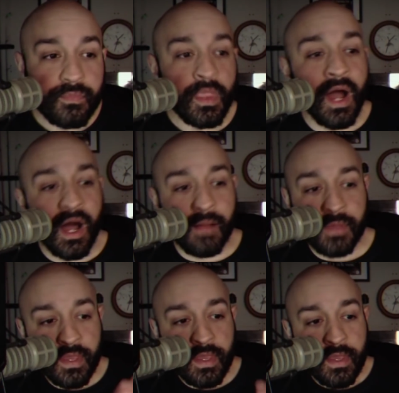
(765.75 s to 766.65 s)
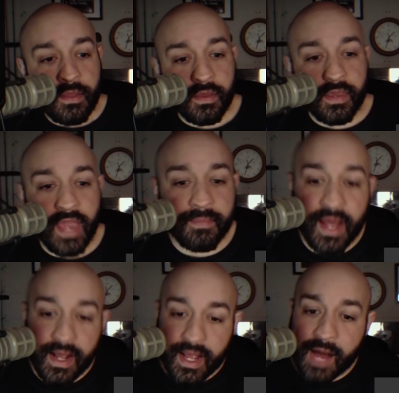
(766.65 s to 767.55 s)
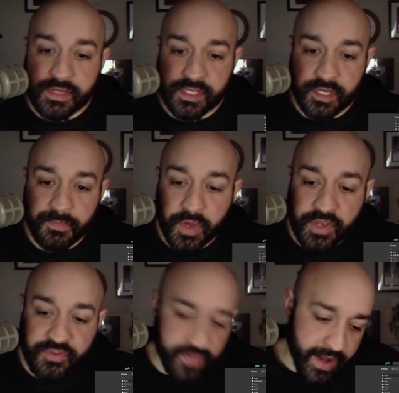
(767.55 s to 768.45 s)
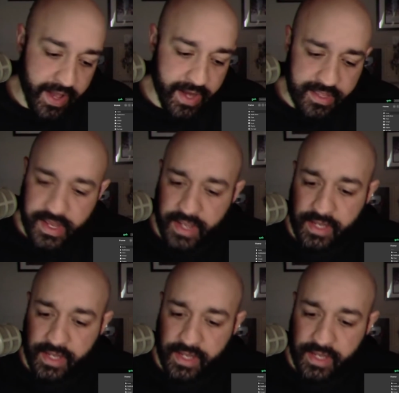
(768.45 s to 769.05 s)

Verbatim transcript: Um, Gab.com is a good place for that kind of thing.